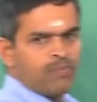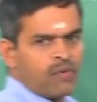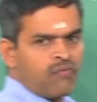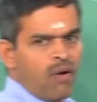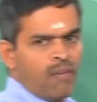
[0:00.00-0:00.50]

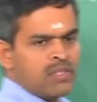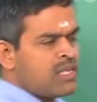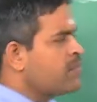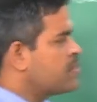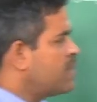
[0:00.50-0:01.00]
performance
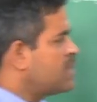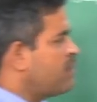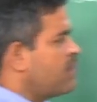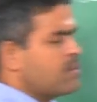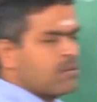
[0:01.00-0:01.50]
of a
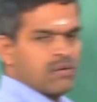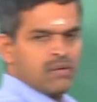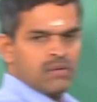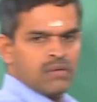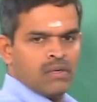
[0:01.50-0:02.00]
specific
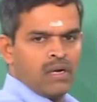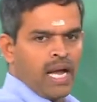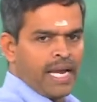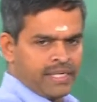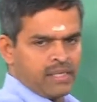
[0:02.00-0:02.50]

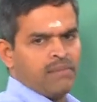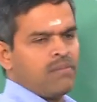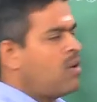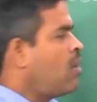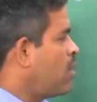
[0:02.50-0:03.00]

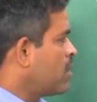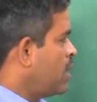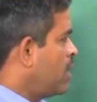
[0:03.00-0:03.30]
item or